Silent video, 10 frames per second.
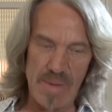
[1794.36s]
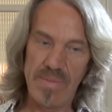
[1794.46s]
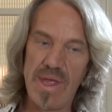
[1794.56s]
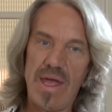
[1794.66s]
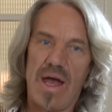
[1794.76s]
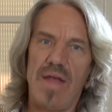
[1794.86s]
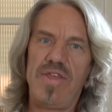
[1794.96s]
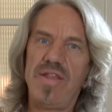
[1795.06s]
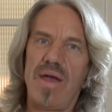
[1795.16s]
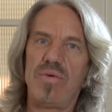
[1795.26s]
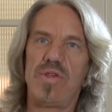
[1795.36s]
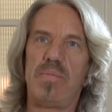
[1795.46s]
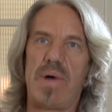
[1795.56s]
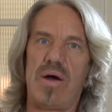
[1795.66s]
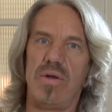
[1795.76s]
Yep. Yeah. I think that was
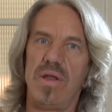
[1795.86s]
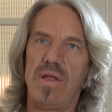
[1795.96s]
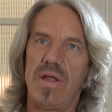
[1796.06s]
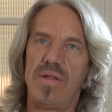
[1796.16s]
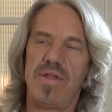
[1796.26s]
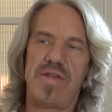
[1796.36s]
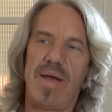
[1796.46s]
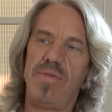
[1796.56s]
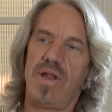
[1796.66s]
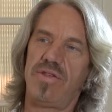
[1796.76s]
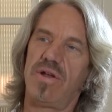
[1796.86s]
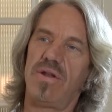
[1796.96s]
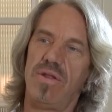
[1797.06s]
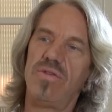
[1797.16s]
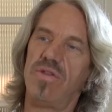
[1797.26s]
about the time that I
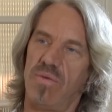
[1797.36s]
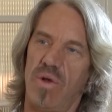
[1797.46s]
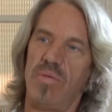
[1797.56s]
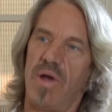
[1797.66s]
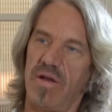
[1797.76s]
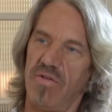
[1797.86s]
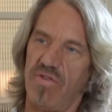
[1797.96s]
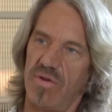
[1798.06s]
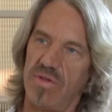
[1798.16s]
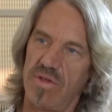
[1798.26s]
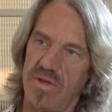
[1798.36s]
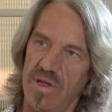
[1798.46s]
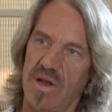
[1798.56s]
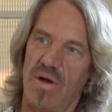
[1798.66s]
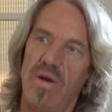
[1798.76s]
started using the Rode microphones.
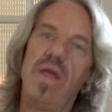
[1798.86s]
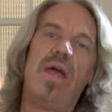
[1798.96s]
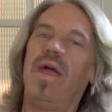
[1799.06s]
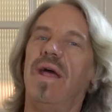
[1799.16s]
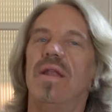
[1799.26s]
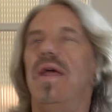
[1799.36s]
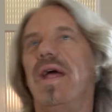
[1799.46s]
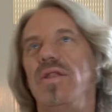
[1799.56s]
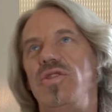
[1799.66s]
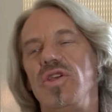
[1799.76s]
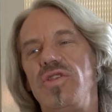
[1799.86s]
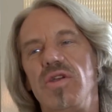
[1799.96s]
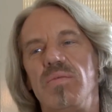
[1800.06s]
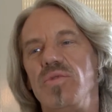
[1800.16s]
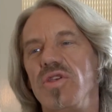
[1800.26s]
Yeah. You know, yeah. and and just
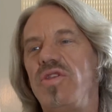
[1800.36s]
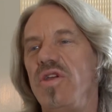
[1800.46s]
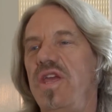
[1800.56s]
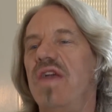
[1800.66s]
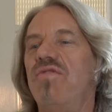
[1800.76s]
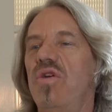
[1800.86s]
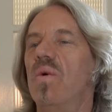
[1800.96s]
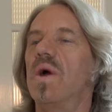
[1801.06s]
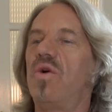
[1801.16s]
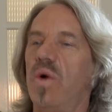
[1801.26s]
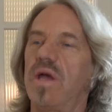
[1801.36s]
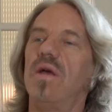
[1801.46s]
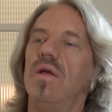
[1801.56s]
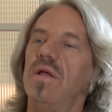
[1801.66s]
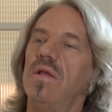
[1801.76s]
to just to give you a quick